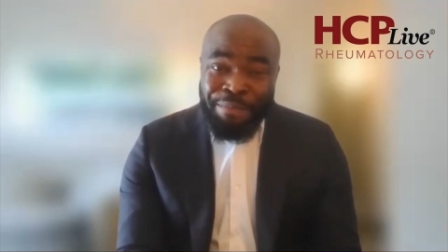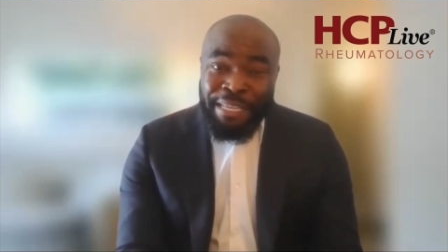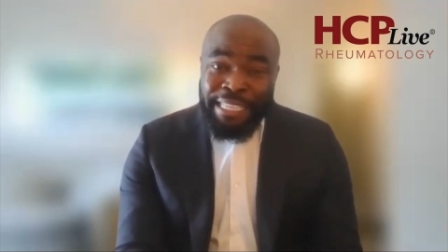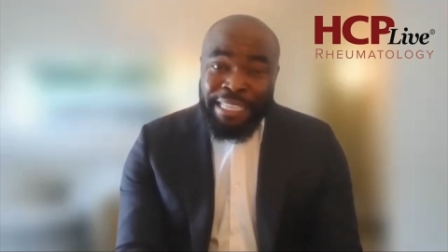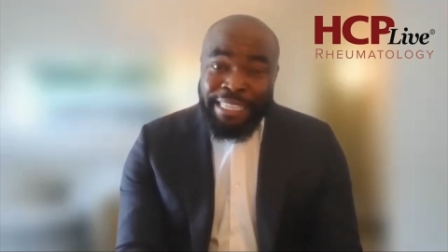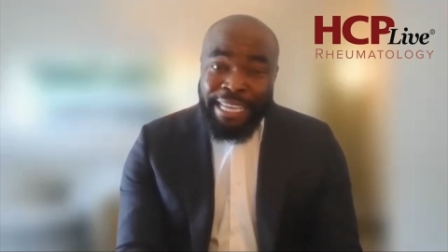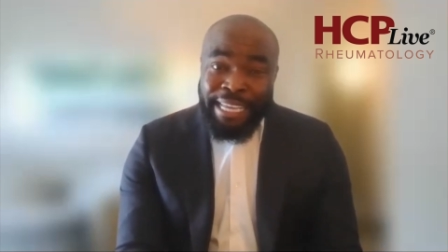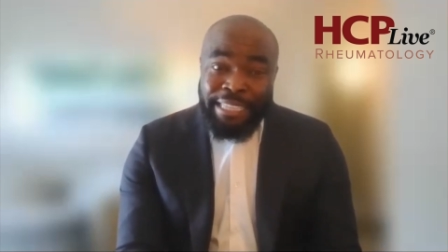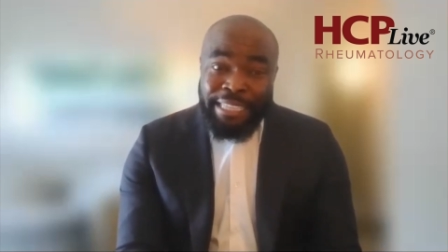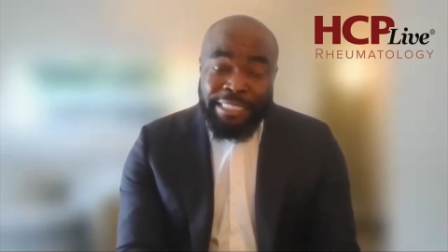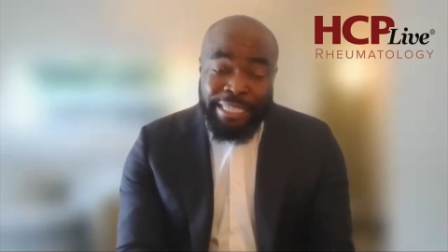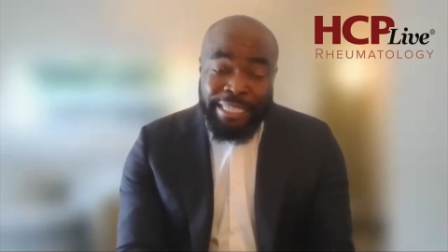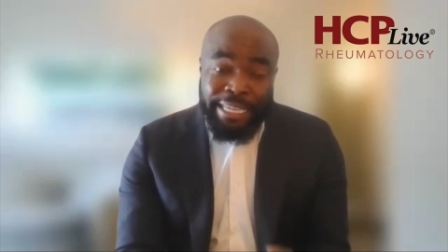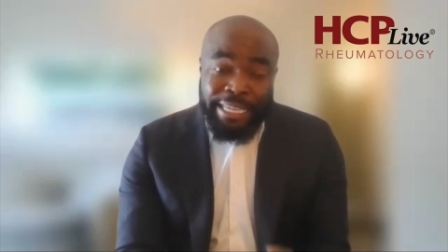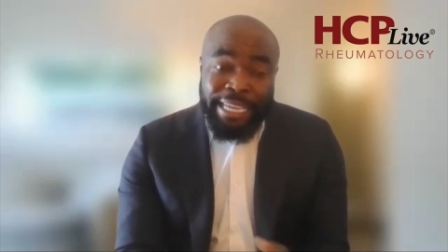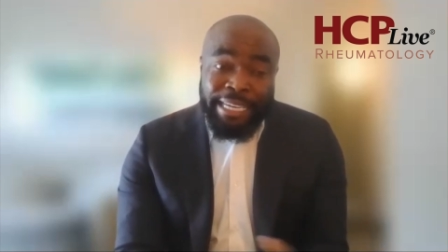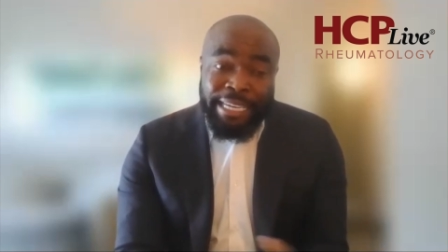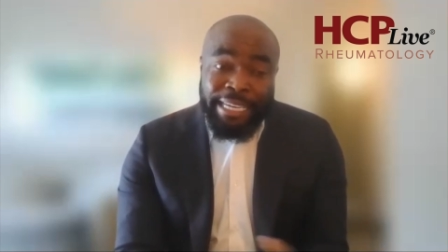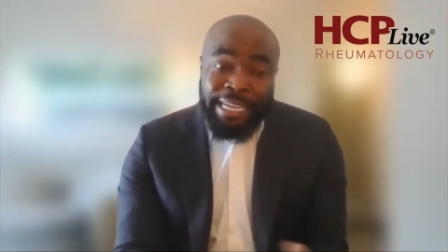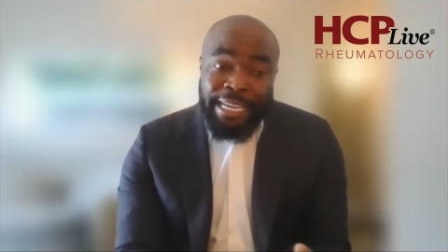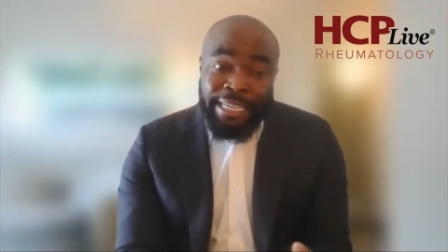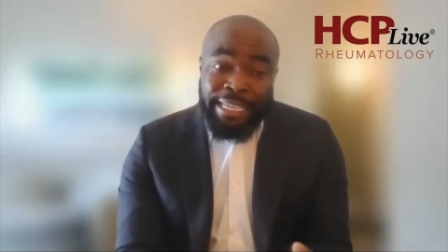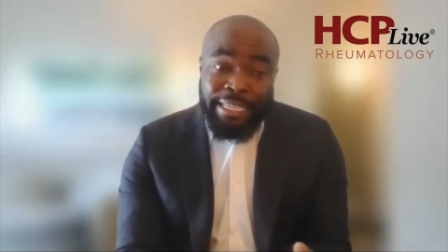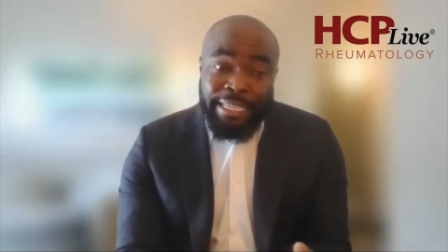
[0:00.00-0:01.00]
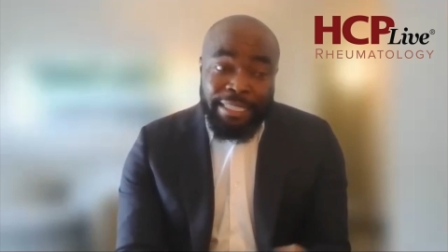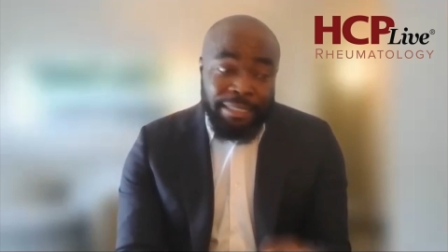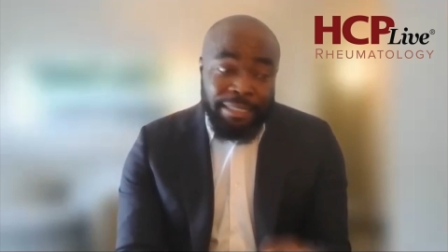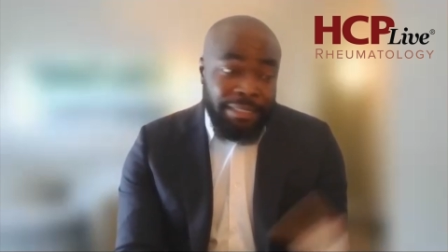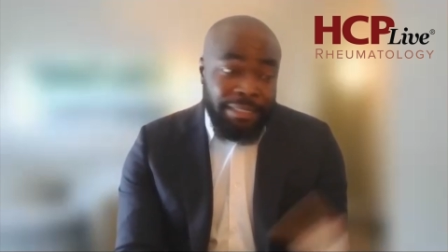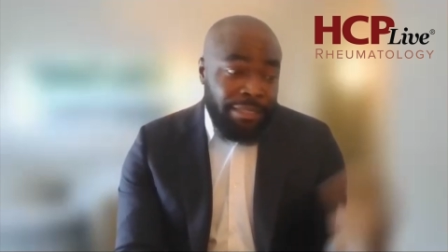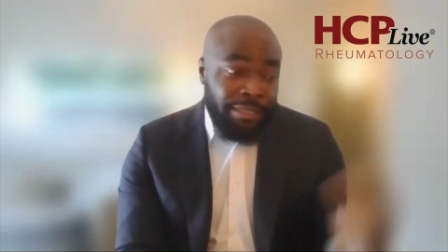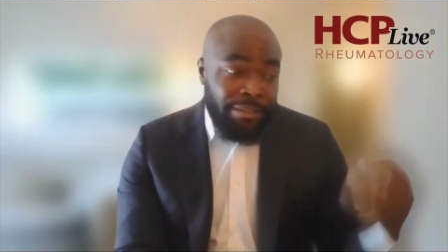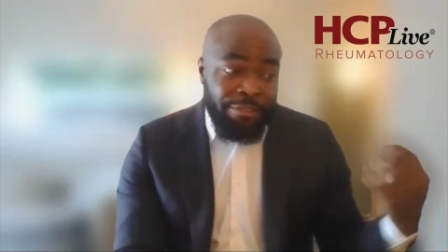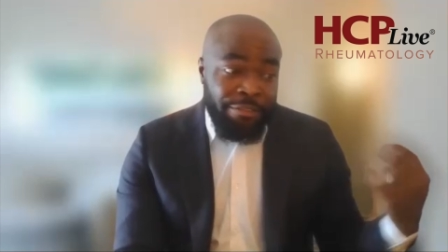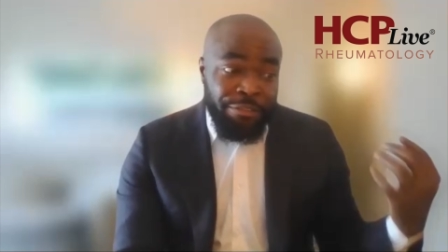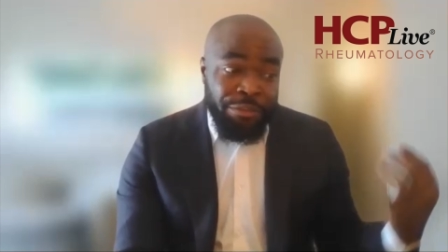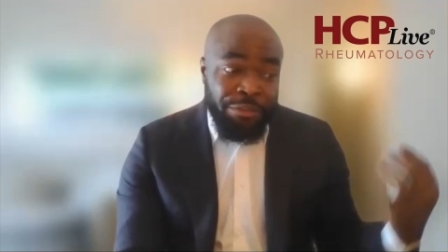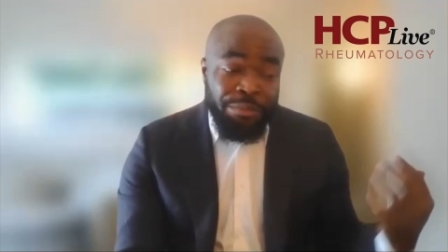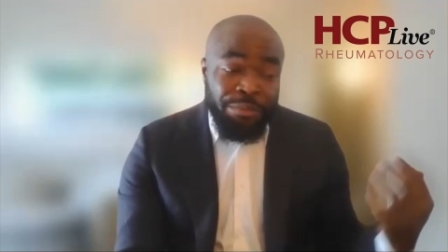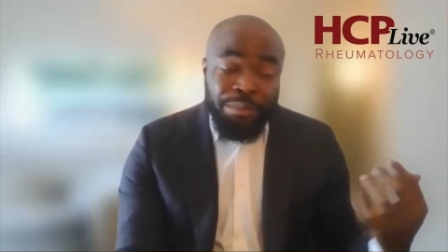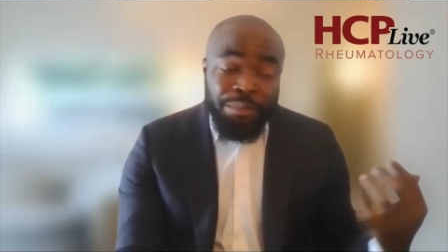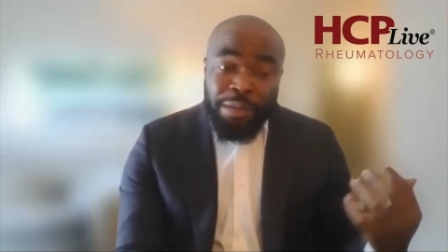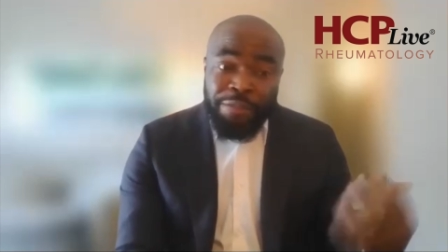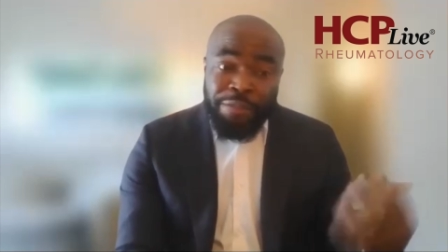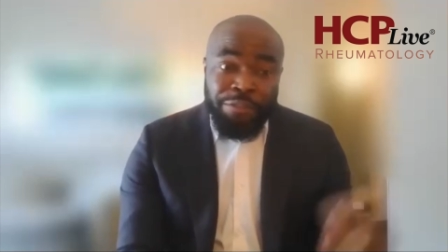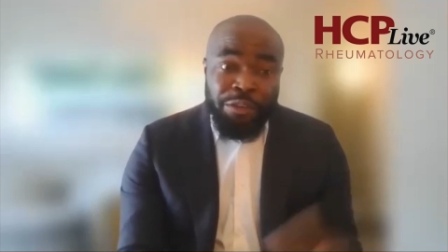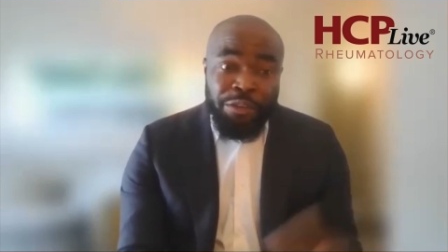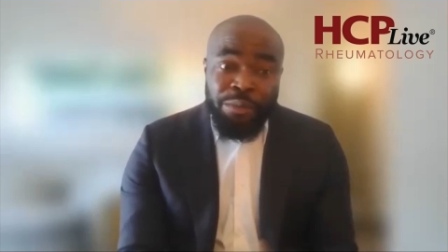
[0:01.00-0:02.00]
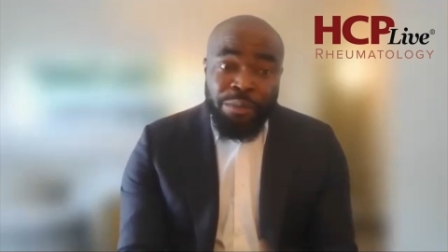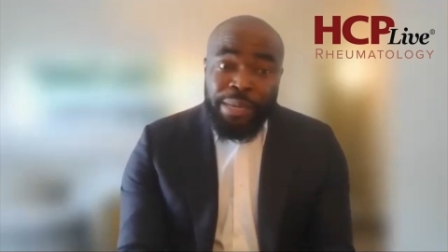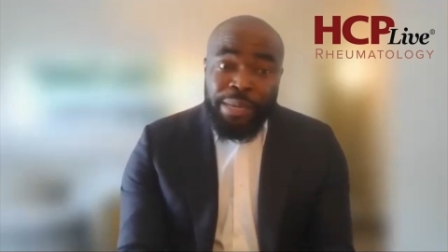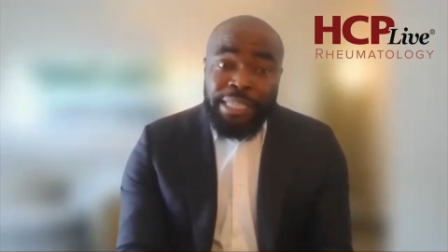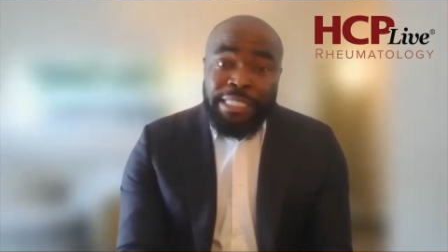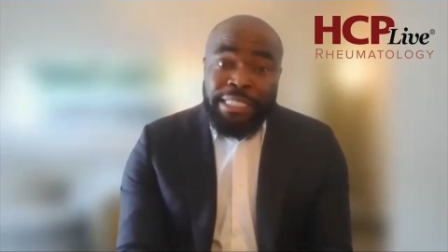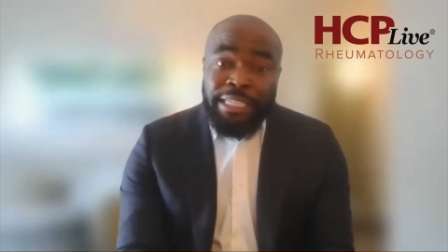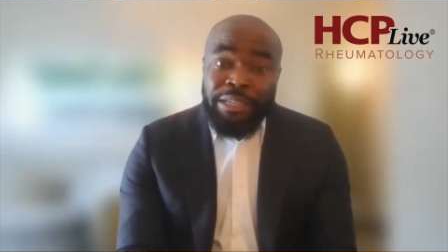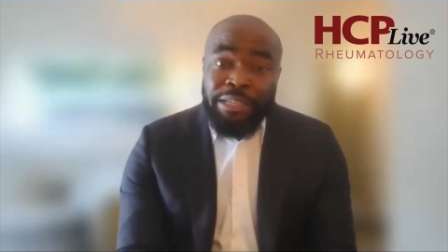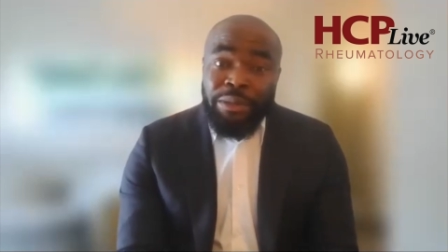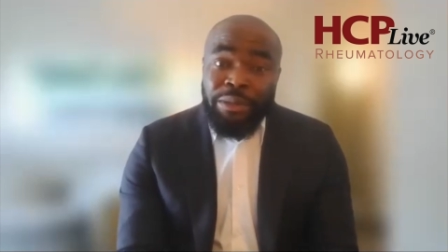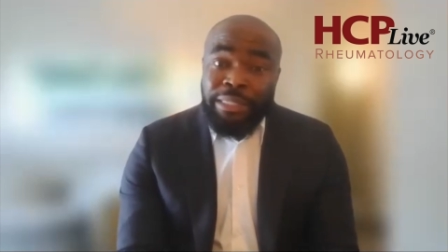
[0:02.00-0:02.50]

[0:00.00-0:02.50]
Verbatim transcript: That Takeda, a few a few weeks ago,